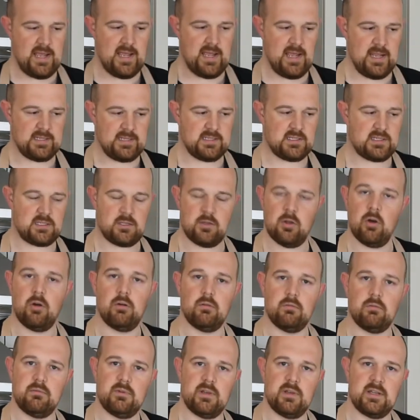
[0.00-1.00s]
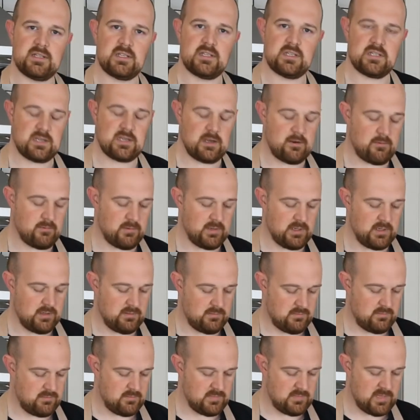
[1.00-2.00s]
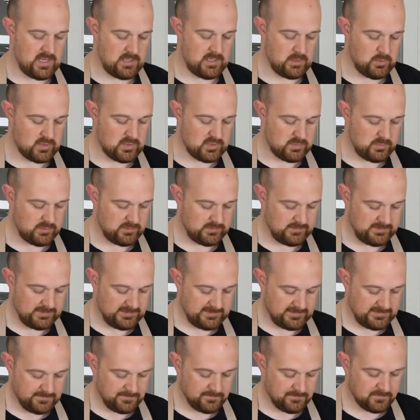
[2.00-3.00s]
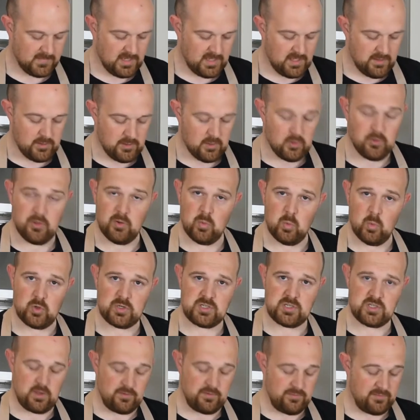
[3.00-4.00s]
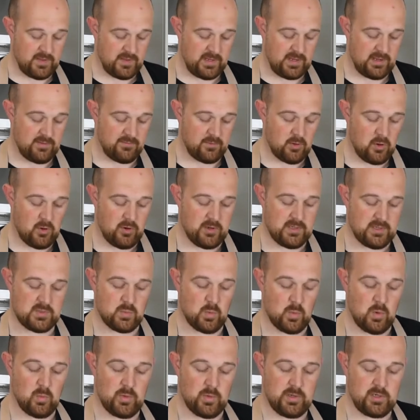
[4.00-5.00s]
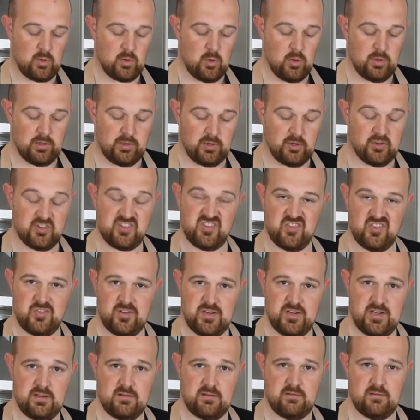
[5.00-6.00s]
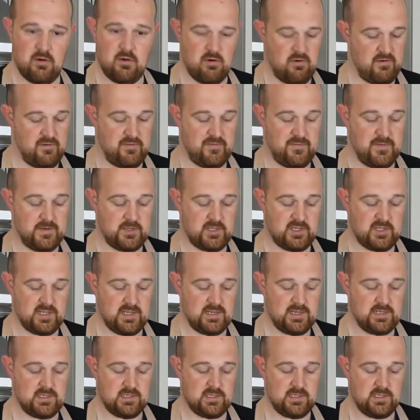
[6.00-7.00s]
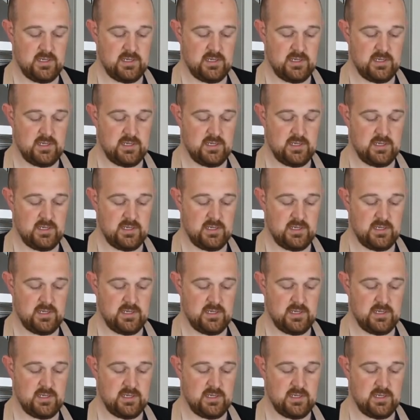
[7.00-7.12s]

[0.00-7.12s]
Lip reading: It's not necessarily that usable. The other Wusthof thing I've got is what we call a gesunder or a fish slice.